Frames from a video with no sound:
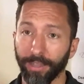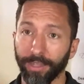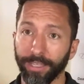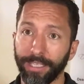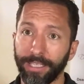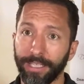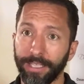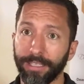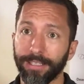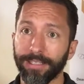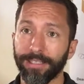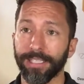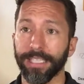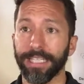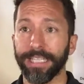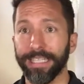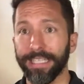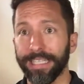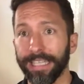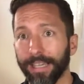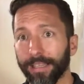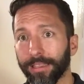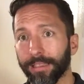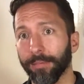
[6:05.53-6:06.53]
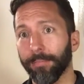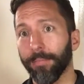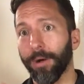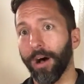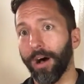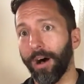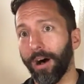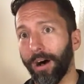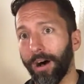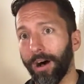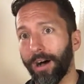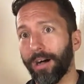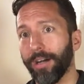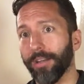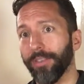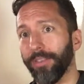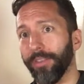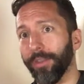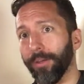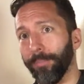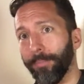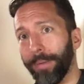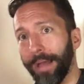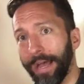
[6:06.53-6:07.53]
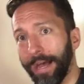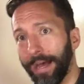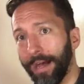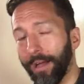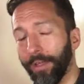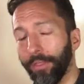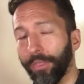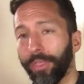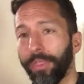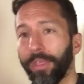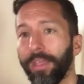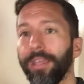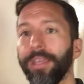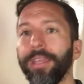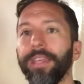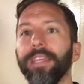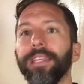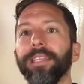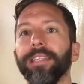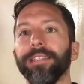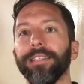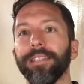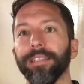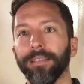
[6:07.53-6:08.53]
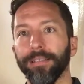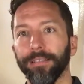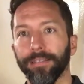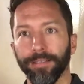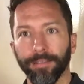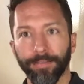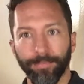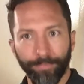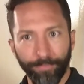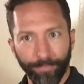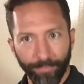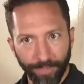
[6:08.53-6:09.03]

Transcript: The key is to get them on the path to,